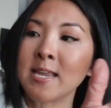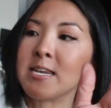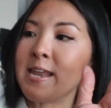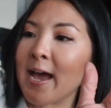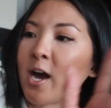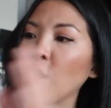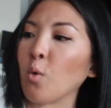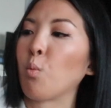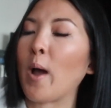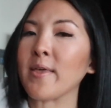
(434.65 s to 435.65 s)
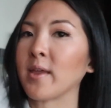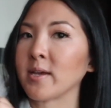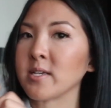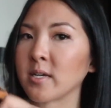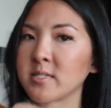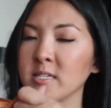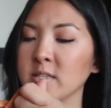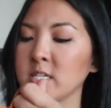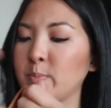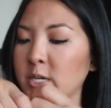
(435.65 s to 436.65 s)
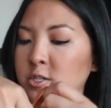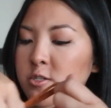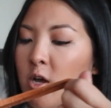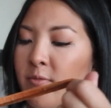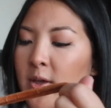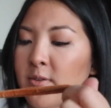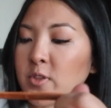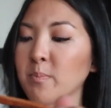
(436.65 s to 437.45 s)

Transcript: Now, when I had seen these pictures online,